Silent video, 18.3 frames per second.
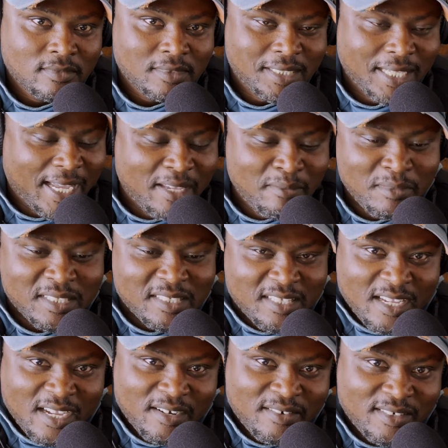Time is
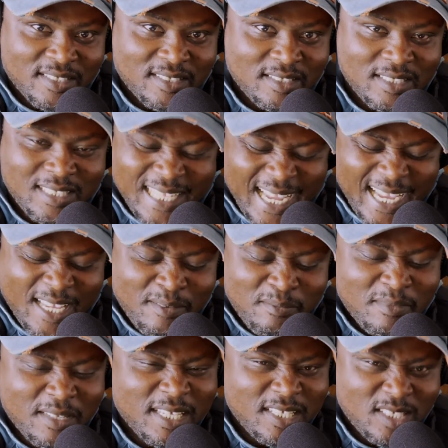currency,
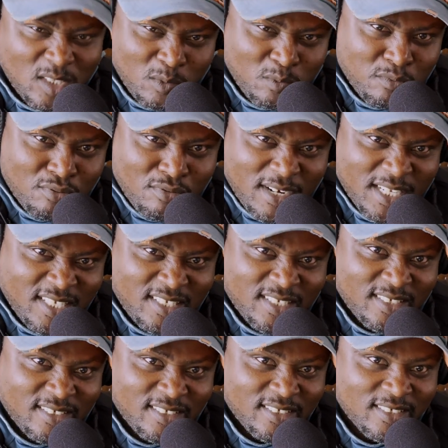time is
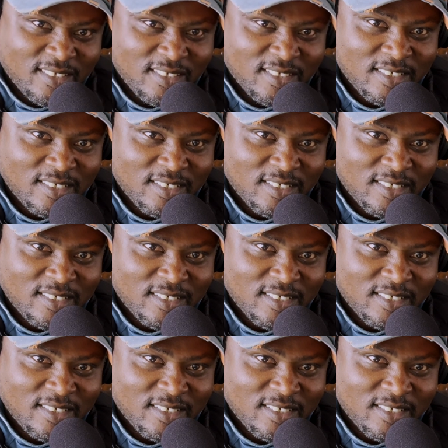precious.